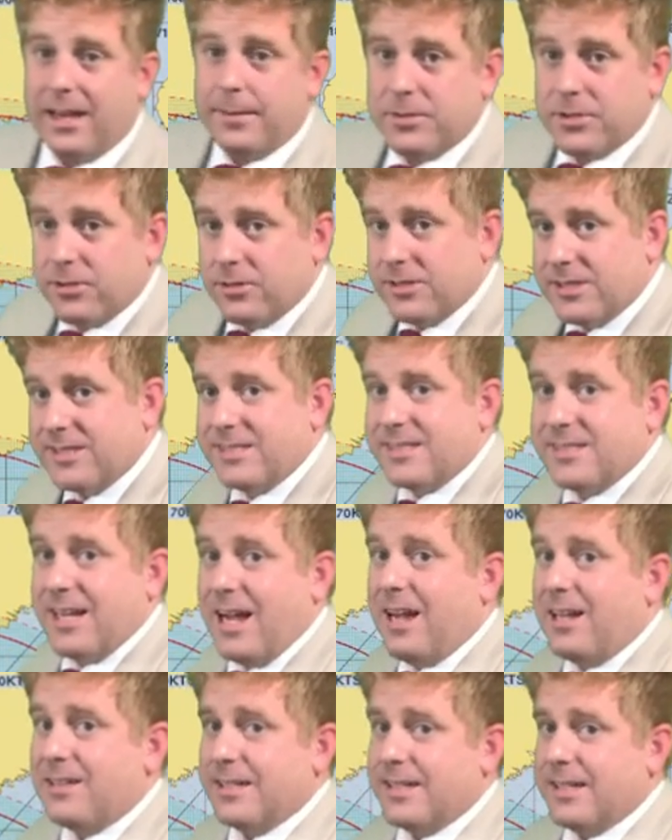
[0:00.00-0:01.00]
So a
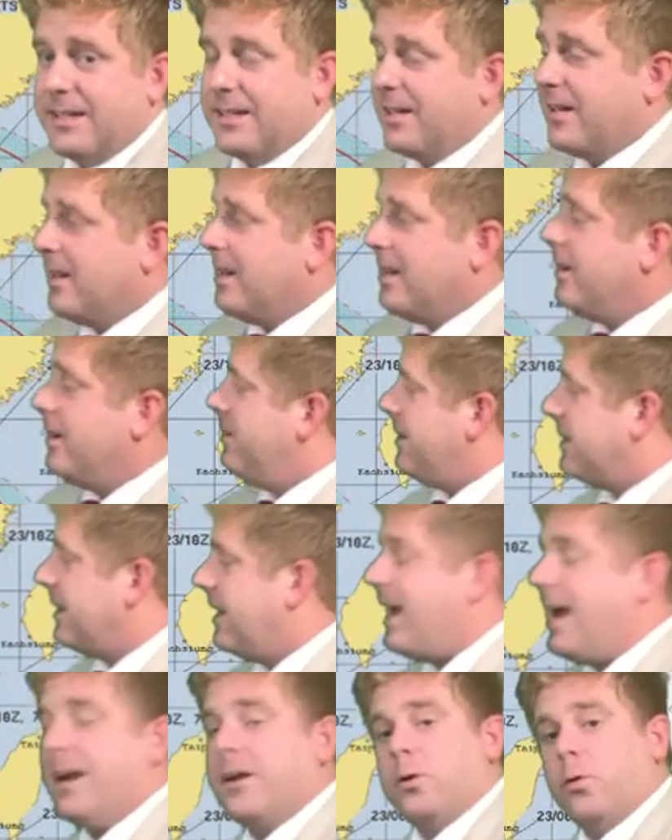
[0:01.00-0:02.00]
solid a
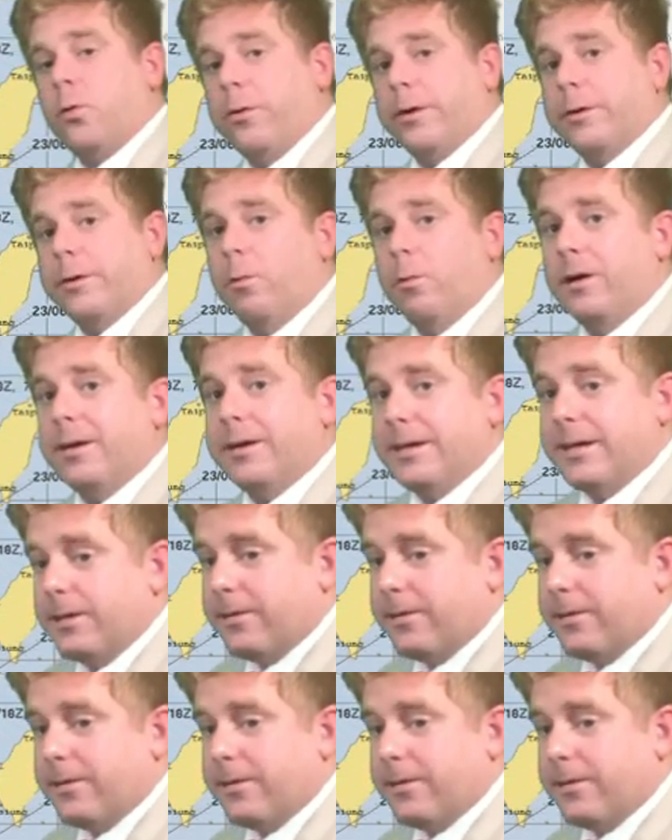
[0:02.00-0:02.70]
category one,